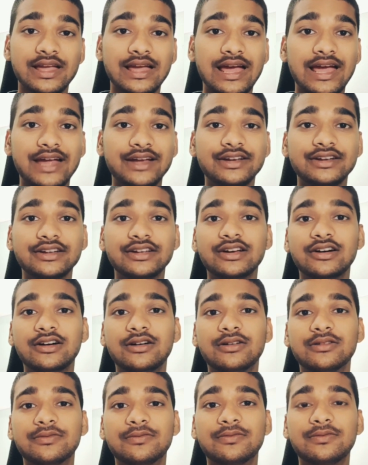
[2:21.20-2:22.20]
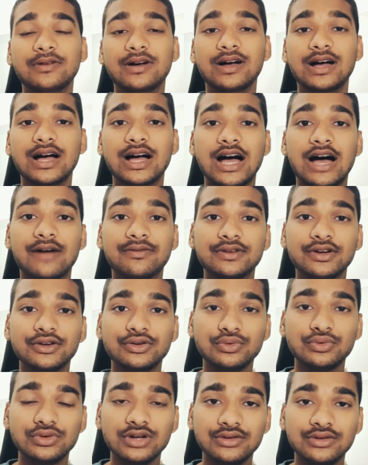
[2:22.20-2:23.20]
And uh, after
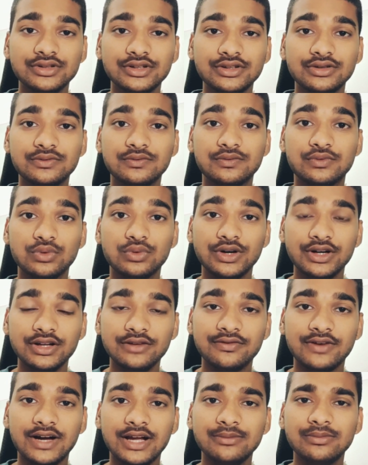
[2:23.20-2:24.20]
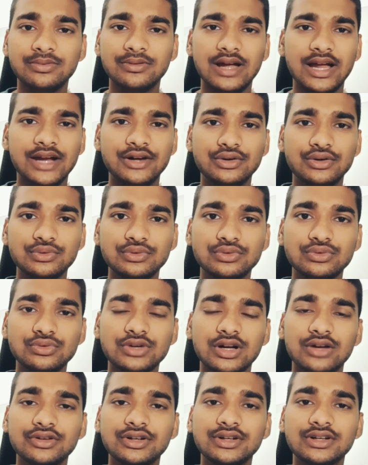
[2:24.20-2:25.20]
two thousand twenty-five and to two
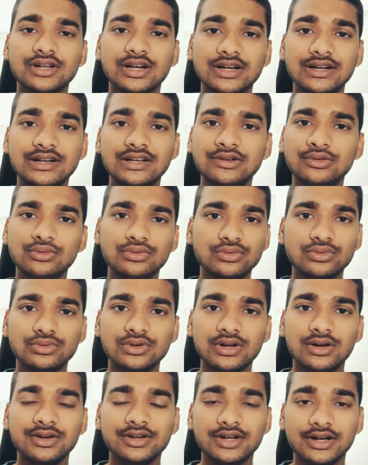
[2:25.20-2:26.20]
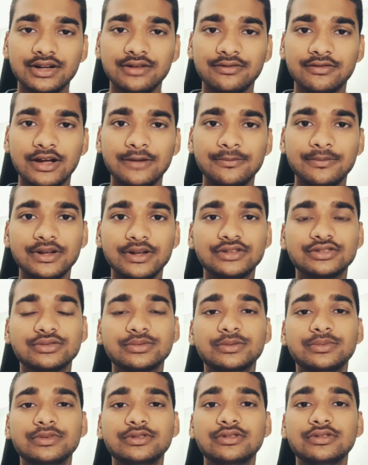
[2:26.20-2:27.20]
thousand thirty to two thousand thirty-five,
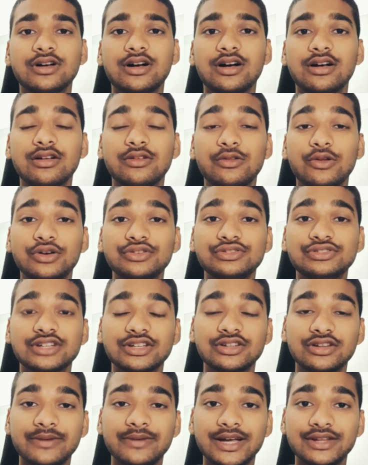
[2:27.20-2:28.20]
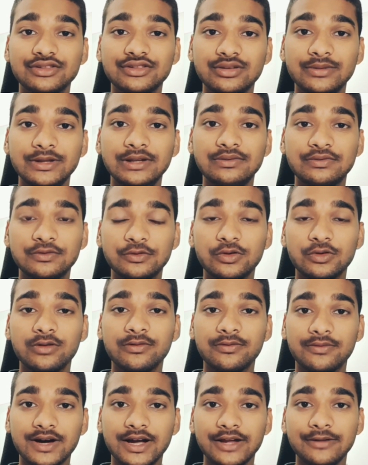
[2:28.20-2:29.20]
ISRO will launch Chandrayaan three, four,
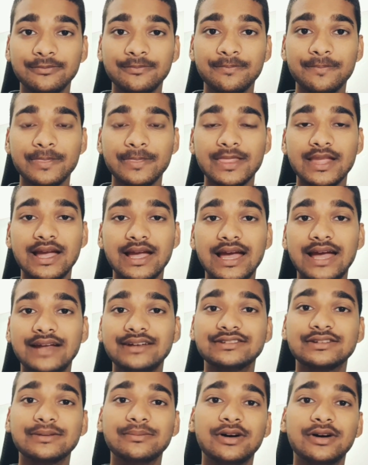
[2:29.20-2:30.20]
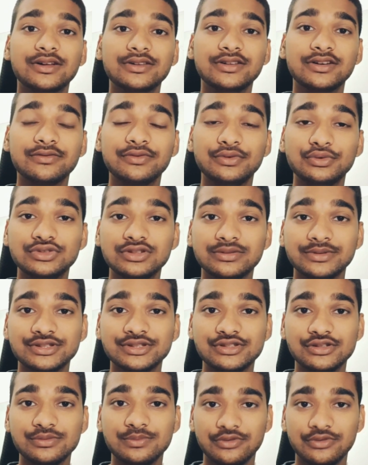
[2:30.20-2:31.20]
five and some other futuristic